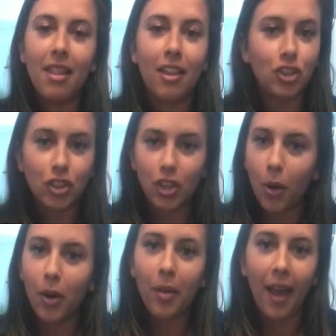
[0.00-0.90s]
so
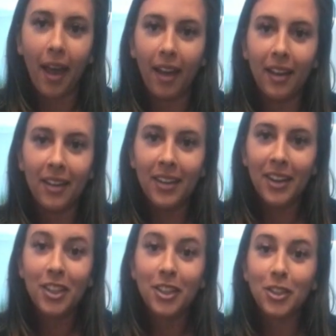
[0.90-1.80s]
are they.
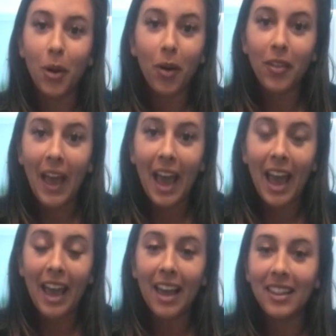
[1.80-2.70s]
So are
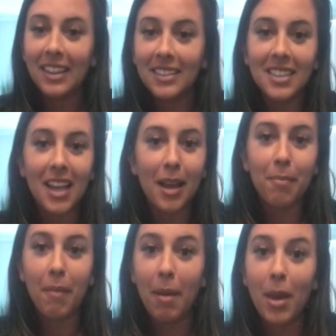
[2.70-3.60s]
they. This is like
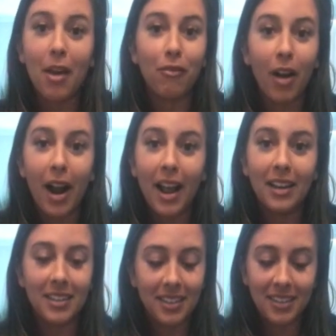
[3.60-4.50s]
maybe a
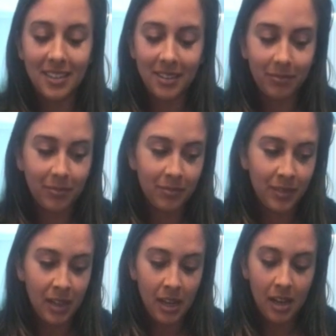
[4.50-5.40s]
friend.
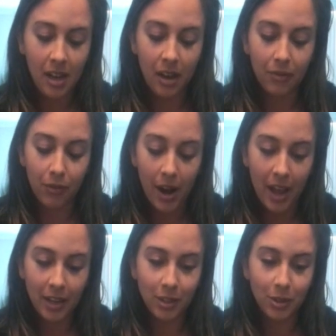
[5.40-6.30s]
A
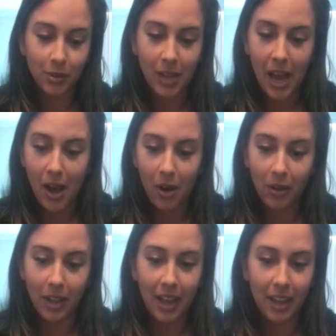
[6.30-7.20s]
friend who's out,
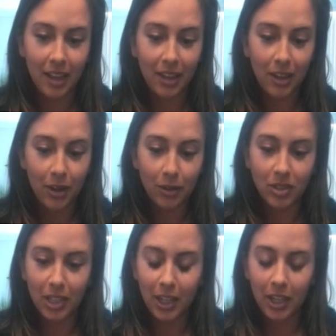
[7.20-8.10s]
like, you know,
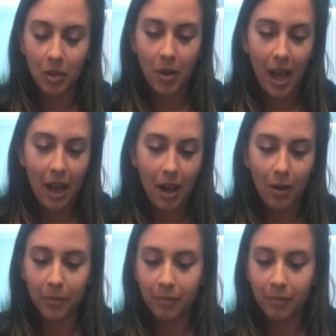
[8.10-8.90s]
seeing you out.